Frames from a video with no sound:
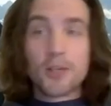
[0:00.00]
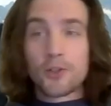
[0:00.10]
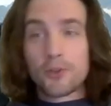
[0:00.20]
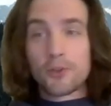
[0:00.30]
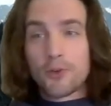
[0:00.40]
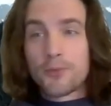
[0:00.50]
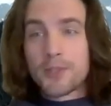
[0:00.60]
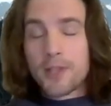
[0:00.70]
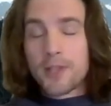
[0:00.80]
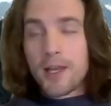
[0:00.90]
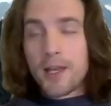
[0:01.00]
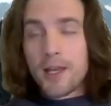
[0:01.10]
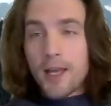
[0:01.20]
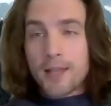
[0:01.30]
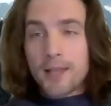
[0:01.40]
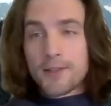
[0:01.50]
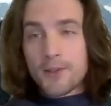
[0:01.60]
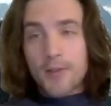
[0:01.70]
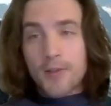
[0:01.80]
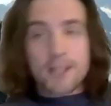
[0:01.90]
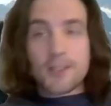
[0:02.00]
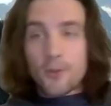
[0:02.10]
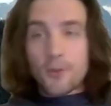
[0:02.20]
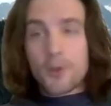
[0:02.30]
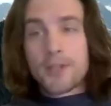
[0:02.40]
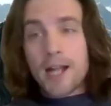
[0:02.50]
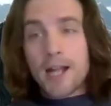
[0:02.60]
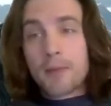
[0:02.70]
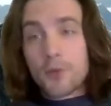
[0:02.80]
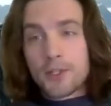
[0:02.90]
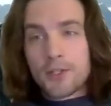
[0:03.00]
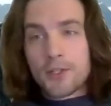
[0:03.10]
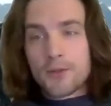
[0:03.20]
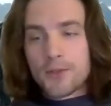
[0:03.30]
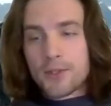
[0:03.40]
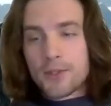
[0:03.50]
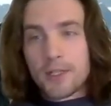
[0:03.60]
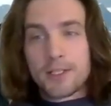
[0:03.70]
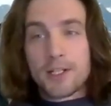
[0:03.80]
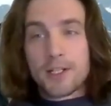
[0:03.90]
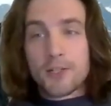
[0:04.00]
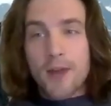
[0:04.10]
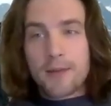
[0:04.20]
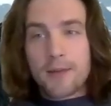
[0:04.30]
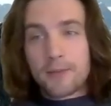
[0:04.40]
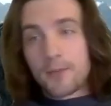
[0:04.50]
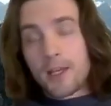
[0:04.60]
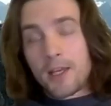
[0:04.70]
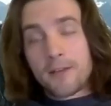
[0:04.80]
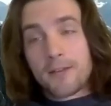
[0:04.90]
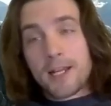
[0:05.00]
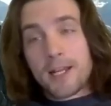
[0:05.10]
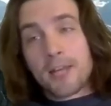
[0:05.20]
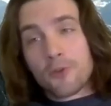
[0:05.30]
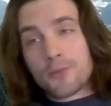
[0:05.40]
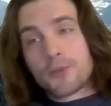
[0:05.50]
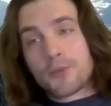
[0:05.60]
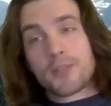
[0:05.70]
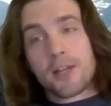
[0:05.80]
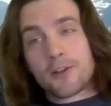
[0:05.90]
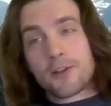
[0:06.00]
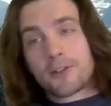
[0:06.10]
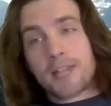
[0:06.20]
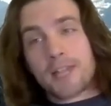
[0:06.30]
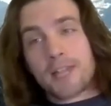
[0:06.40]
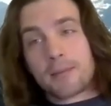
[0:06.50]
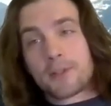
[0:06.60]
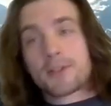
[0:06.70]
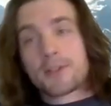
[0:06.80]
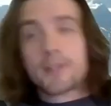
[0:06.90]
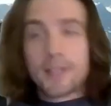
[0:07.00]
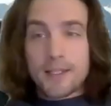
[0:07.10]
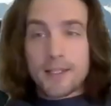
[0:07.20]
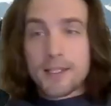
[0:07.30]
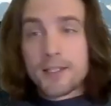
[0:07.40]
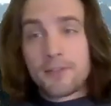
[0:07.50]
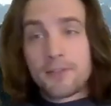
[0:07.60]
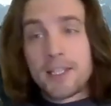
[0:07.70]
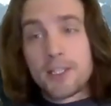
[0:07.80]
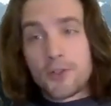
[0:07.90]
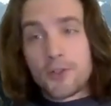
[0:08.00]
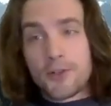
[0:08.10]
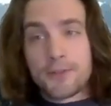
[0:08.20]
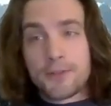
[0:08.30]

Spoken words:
groups. And so that's the word that I'm going to use to describe them. Finite groups whose character tables consist of integers.